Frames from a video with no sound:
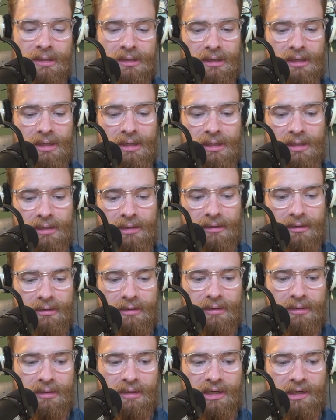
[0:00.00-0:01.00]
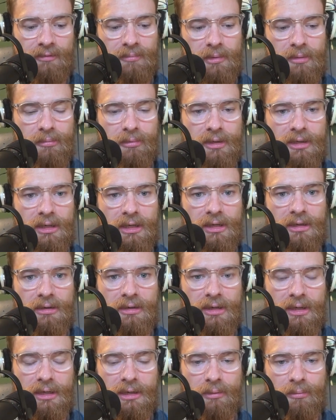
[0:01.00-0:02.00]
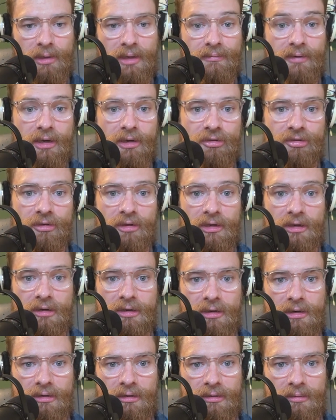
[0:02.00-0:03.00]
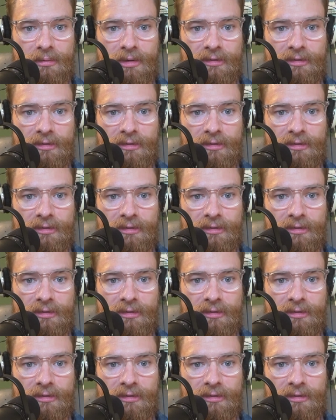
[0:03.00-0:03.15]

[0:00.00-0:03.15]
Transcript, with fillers: And I've been reading uh, Wyban Chouinard,